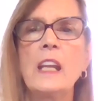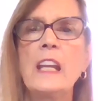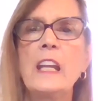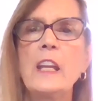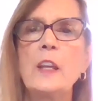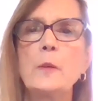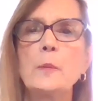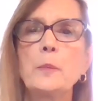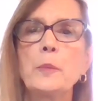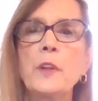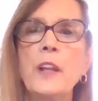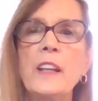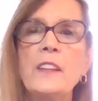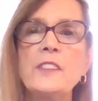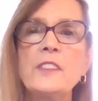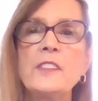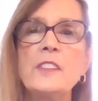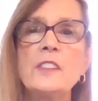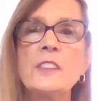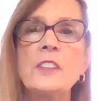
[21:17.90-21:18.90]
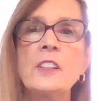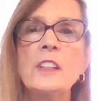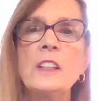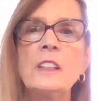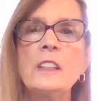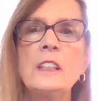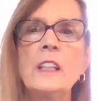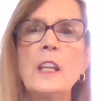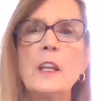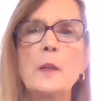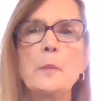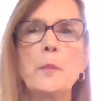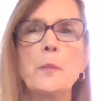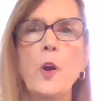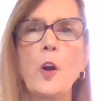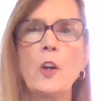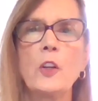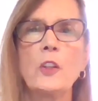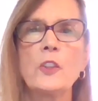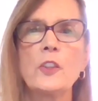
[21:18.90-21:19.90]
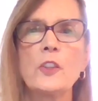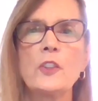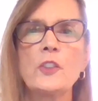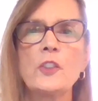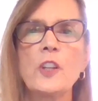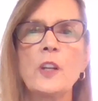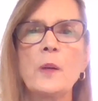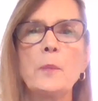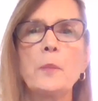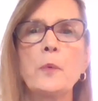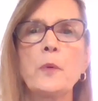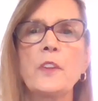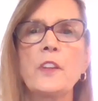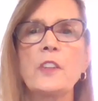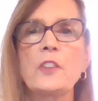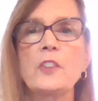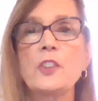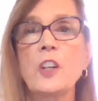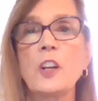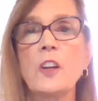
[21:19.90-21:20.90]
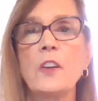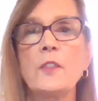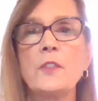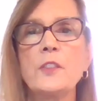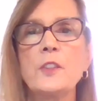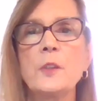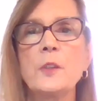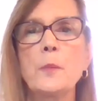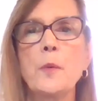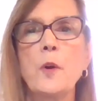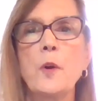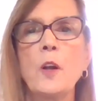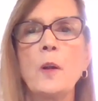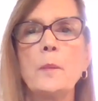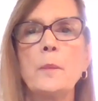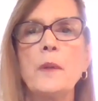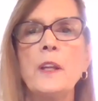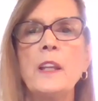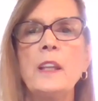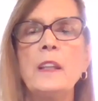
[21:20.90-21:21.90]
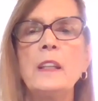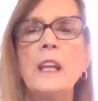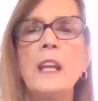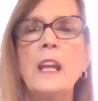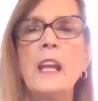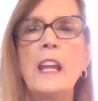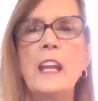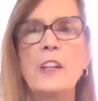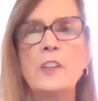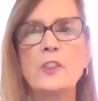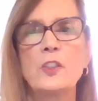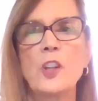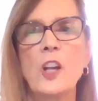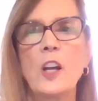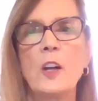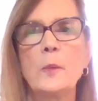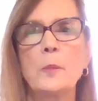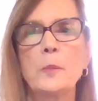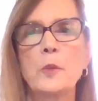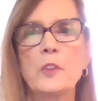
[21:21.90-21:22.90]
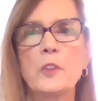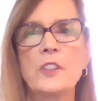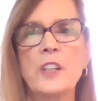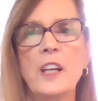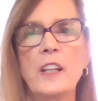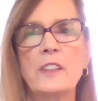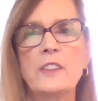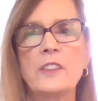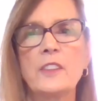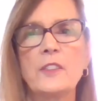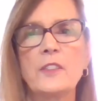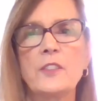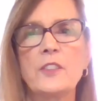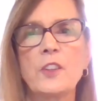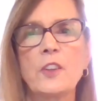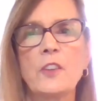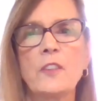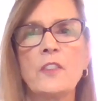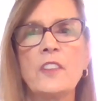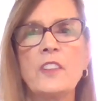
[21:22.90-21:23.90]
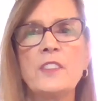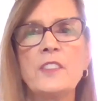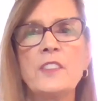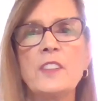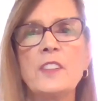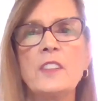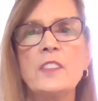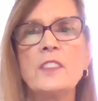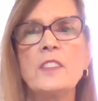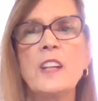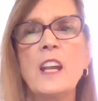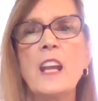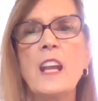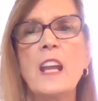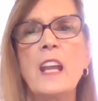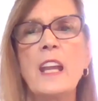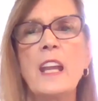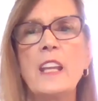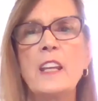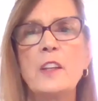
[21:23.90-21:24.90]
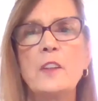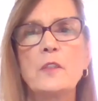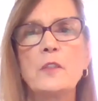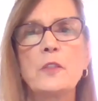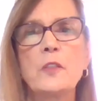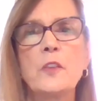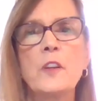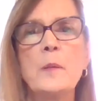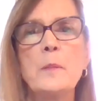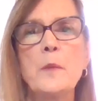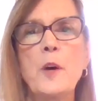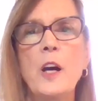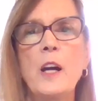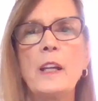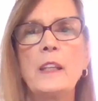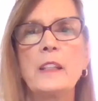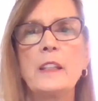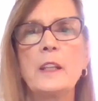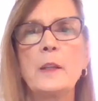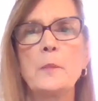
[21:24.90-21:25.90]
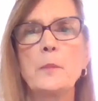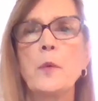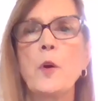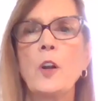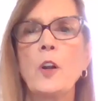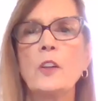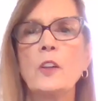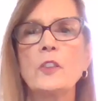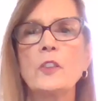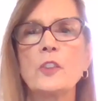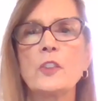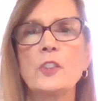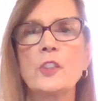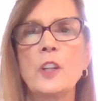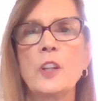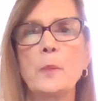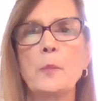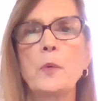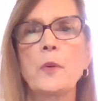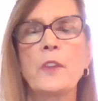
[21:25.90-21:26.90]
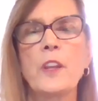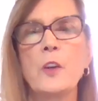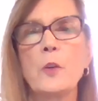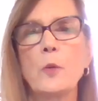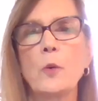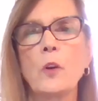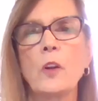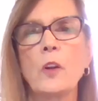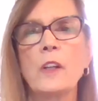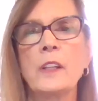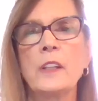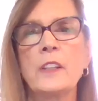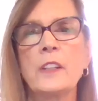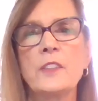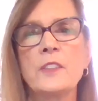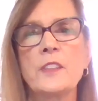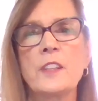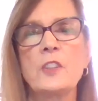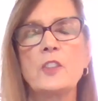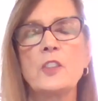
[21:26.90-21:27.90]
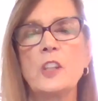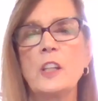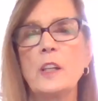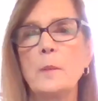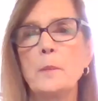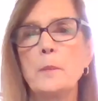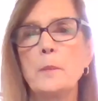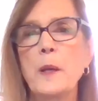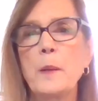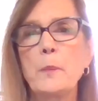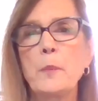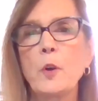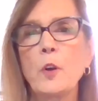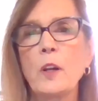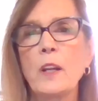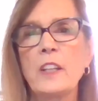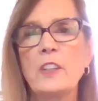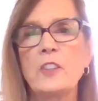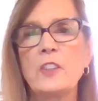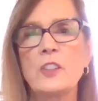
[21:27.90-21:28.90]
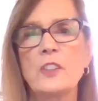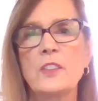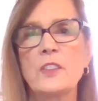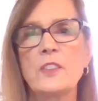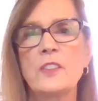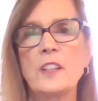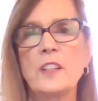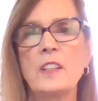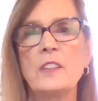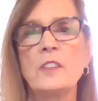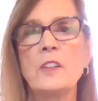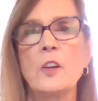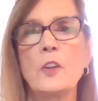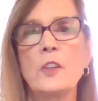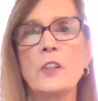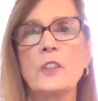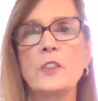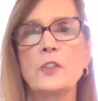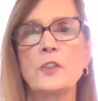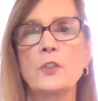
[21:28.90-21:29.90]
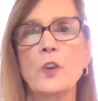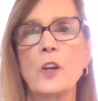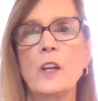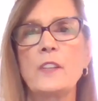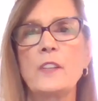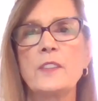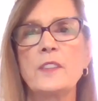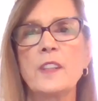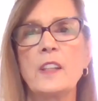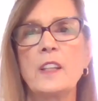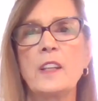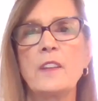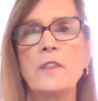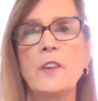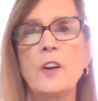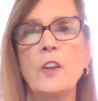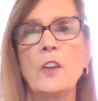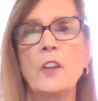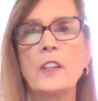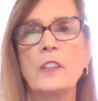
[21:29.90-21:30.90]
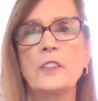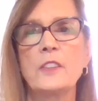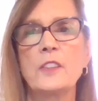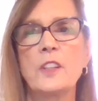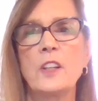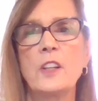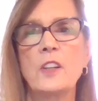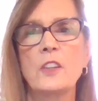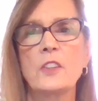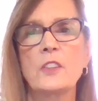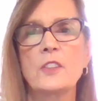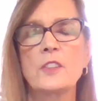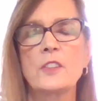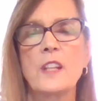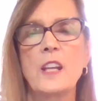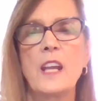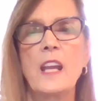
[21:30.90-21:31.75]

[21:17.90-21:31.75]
in Pleasanton in partnership with the Sheriff's Department and Child Protective Services, and in Fremont in partnership with an organization and member agency known as Tri-City Volunteers.